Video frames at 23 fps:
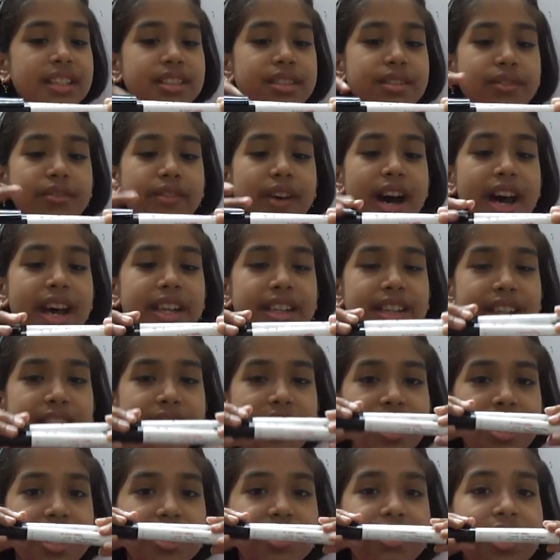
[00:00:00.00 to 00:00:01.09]
one
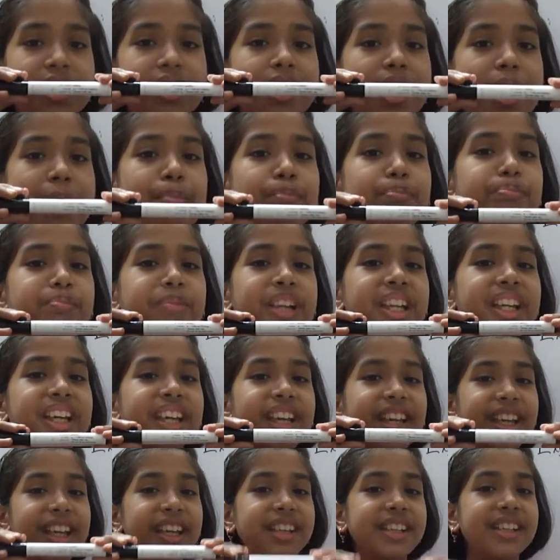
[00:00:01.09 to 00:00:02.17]
is a
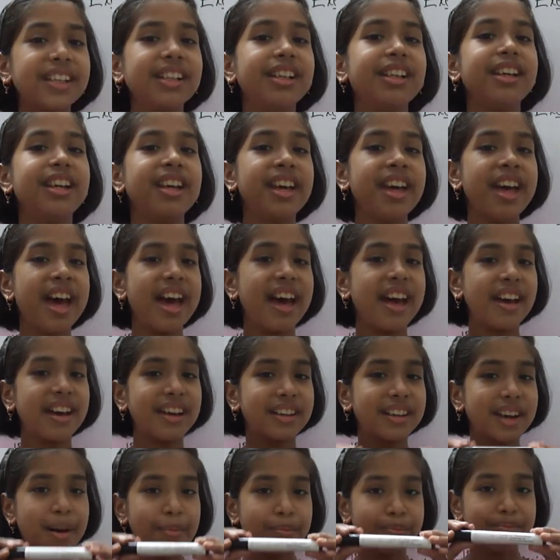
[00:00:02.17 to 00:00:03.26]
complete
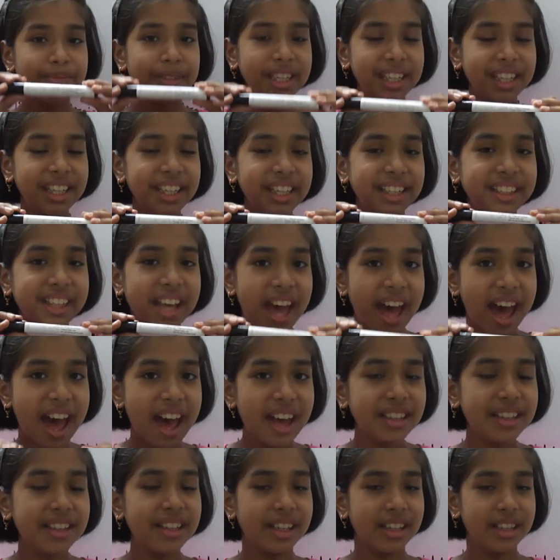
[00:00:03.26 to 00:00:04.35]

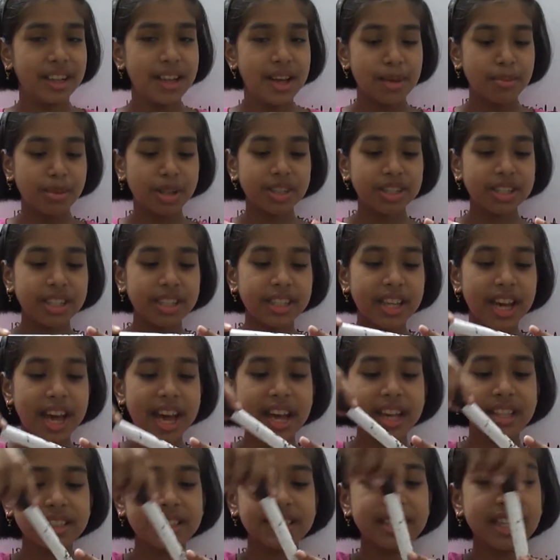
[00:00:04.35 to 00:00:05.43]
angle because it
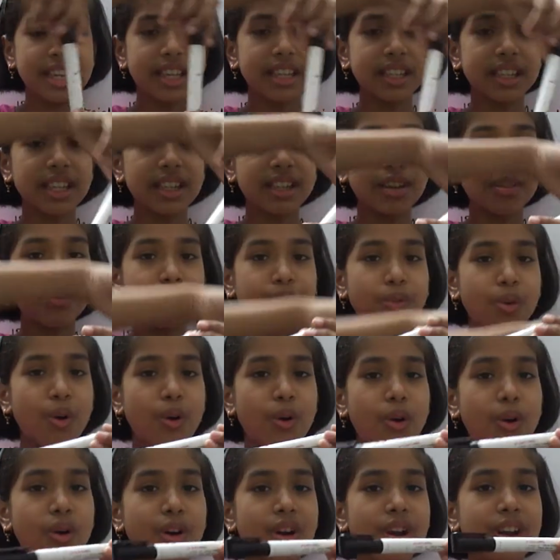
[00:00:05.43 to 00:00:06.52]
has taken the
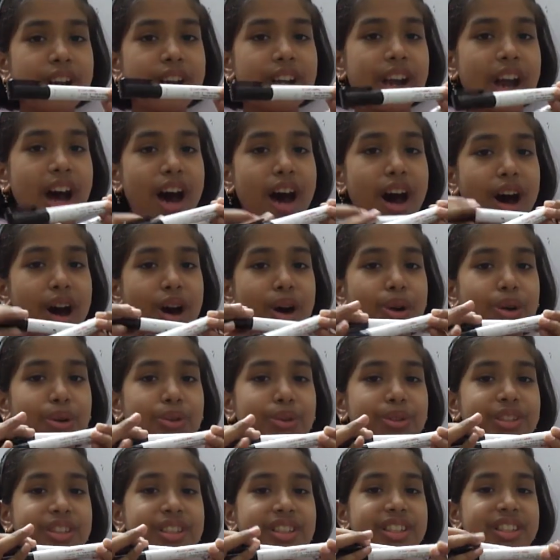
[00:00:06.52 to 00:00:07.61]
whole
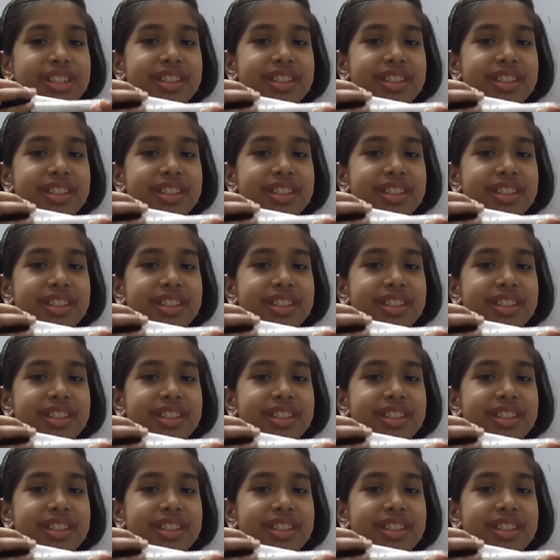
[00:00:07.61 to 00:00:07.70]
round.